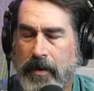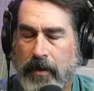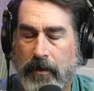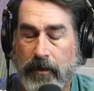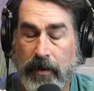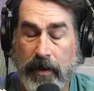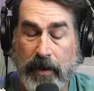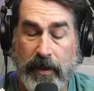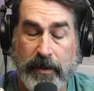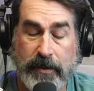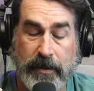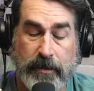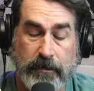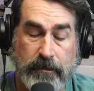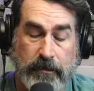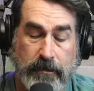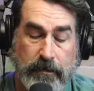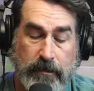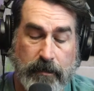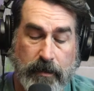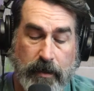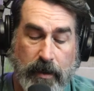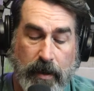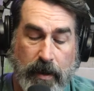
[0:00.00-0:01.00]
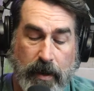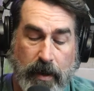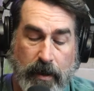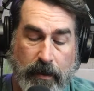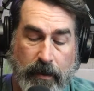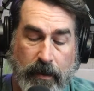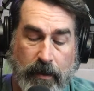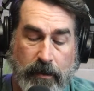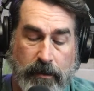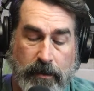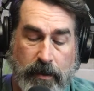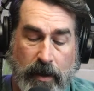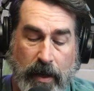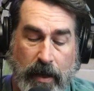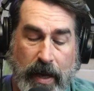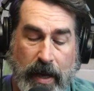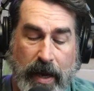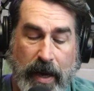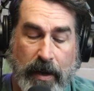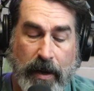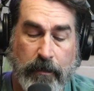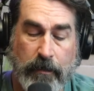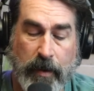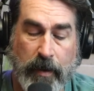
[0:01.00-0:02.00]
Well, listen, there's a
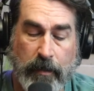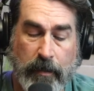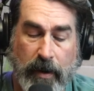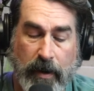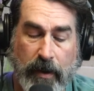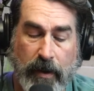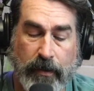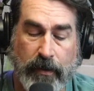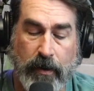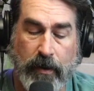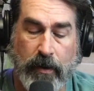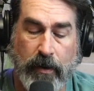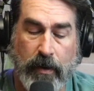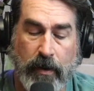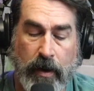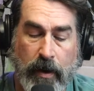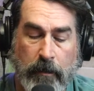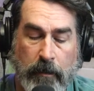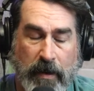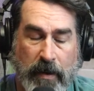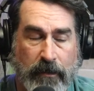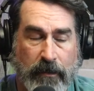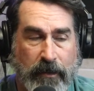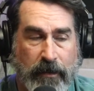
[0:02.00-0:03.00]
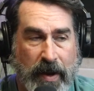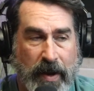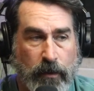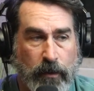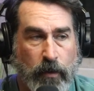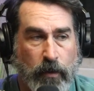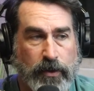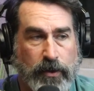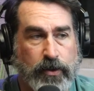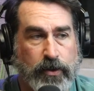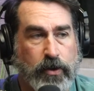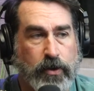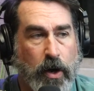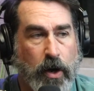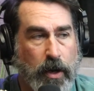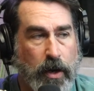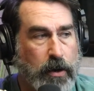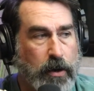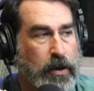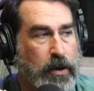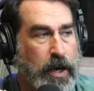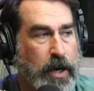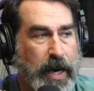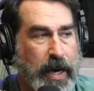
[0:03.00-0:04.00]
lot of people out there. Matter of fact, why don't you call
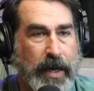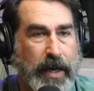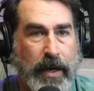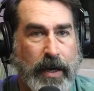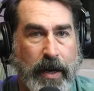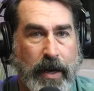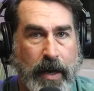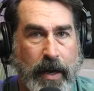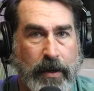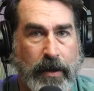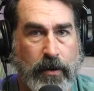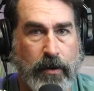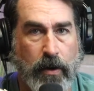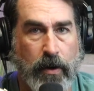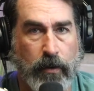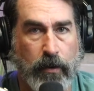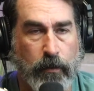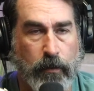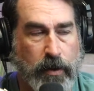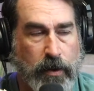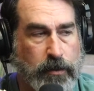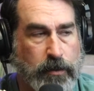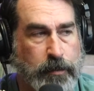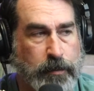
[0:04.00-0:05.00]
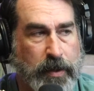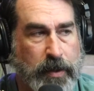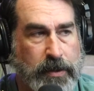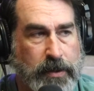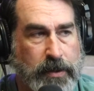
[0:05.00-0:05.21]
our hotline, call the Riggle's Picks